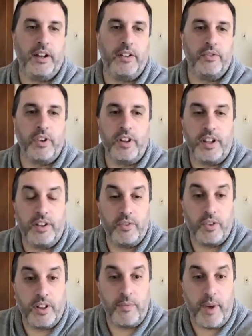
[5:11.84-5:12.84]

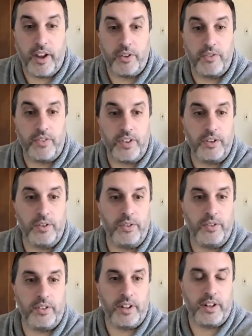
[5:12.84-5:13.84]
really my own
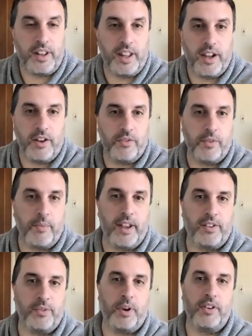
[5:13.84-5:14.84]
views, and they come from my
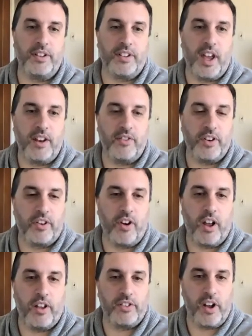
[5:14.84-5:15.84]
experience kind of
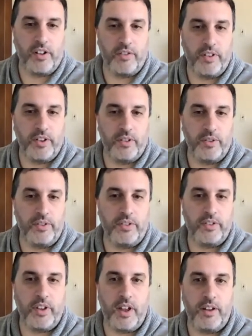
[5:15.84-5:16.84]
across all of
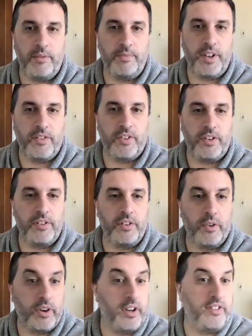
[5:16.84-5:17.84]
those different
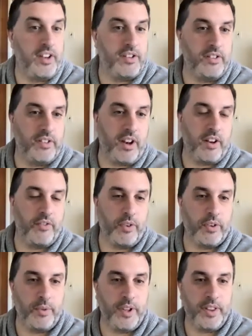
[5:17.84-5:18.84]
organizations that I've
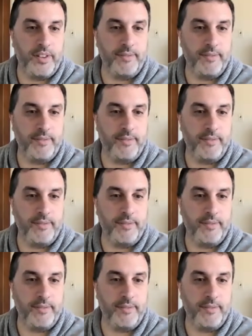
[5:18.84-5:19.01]
worked with.